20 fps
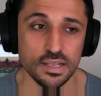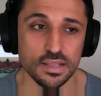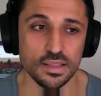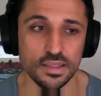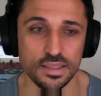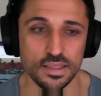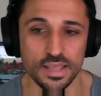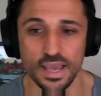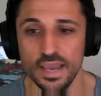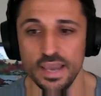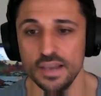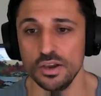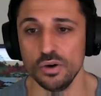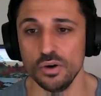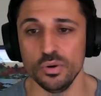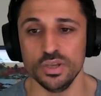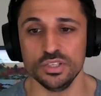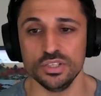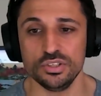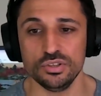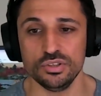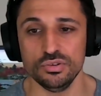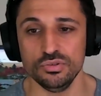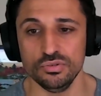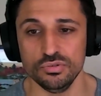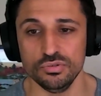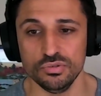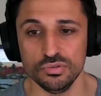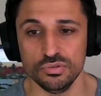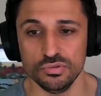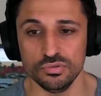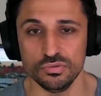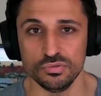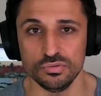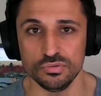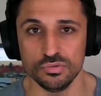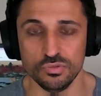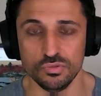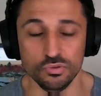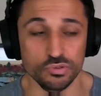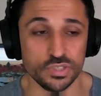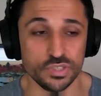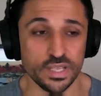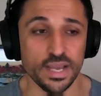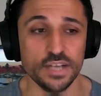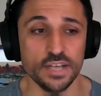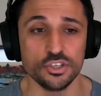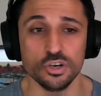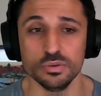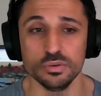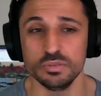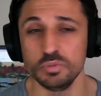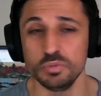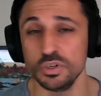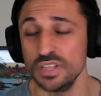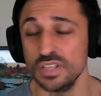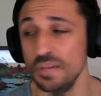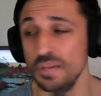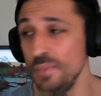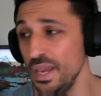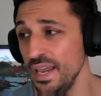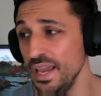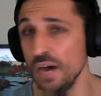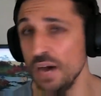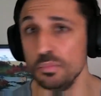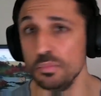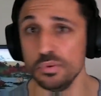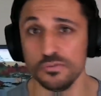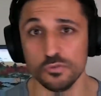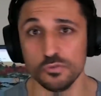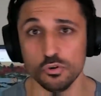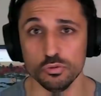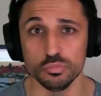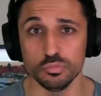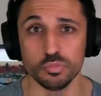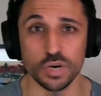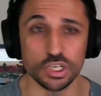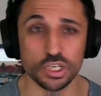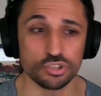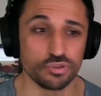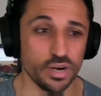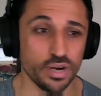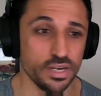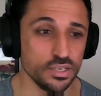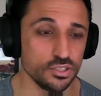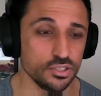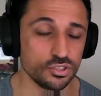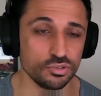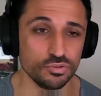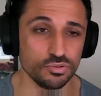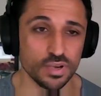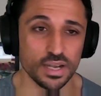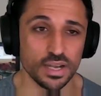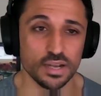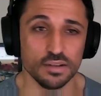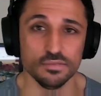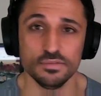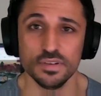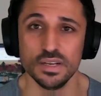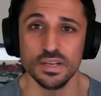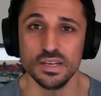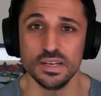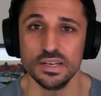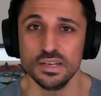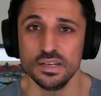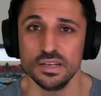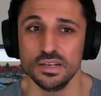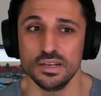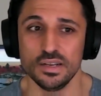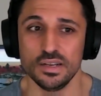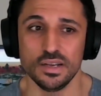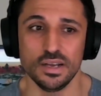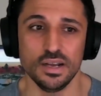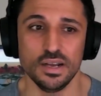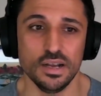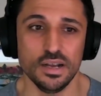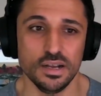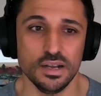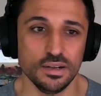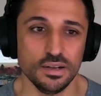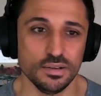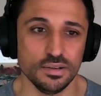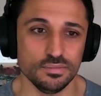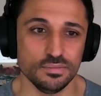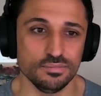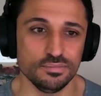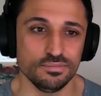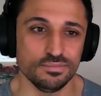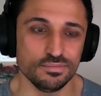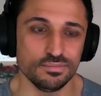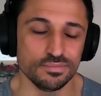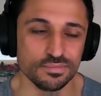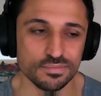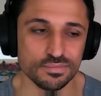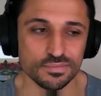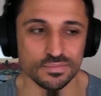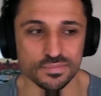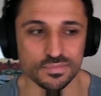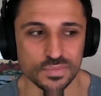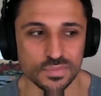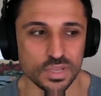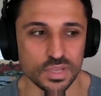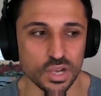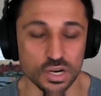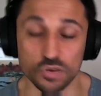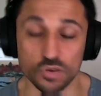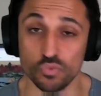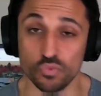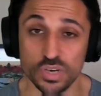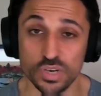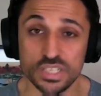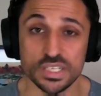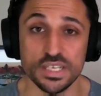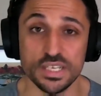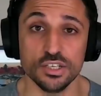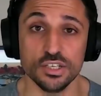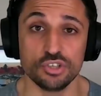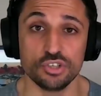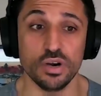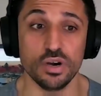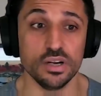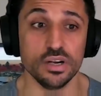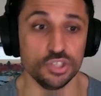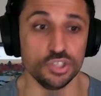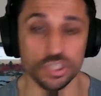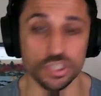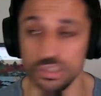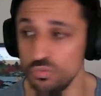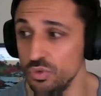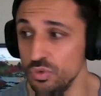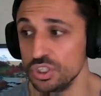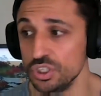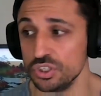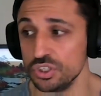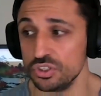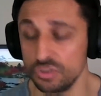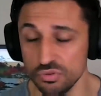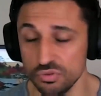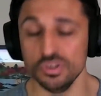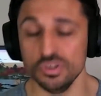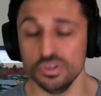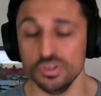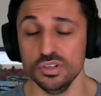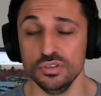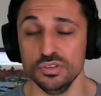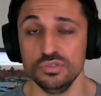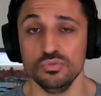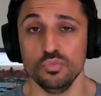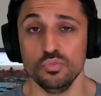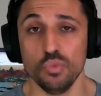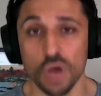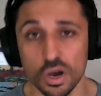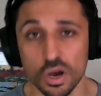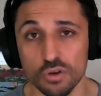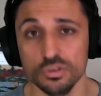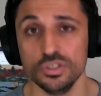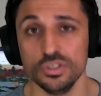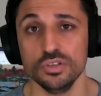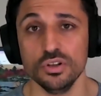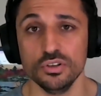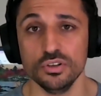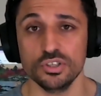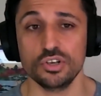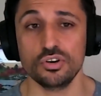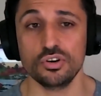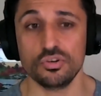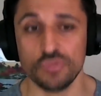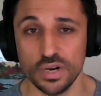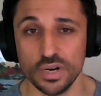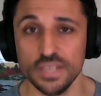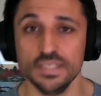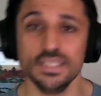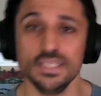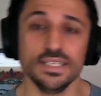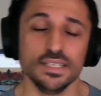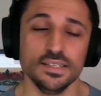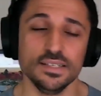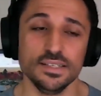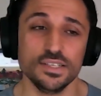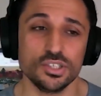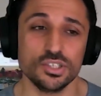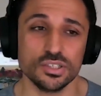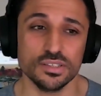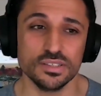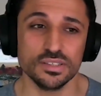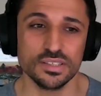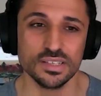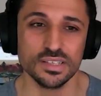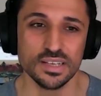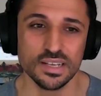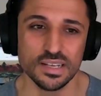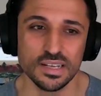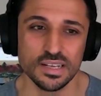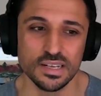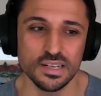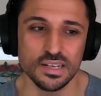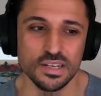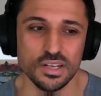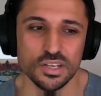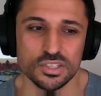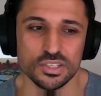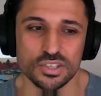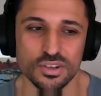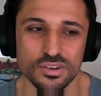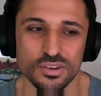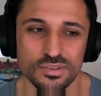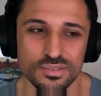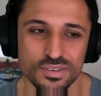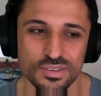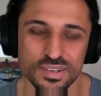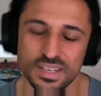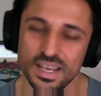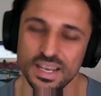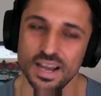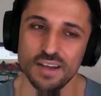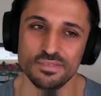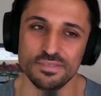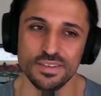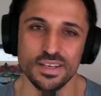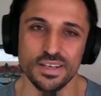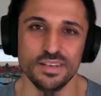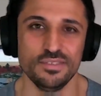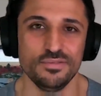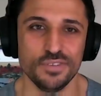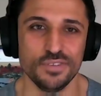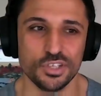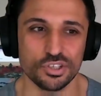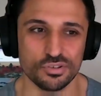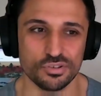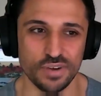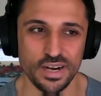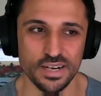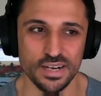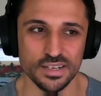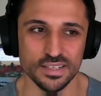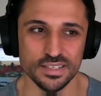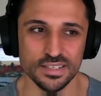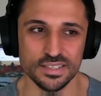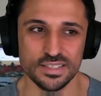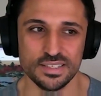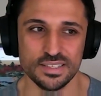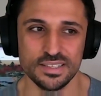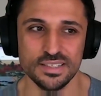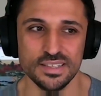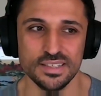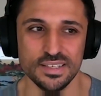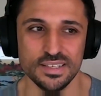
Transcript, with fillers: they're going to lose their jobs because they're being outperformed by traders who have uh, kind of riskier strategies, which are suited well to those crazy conditions. So, yeah, I think for traders,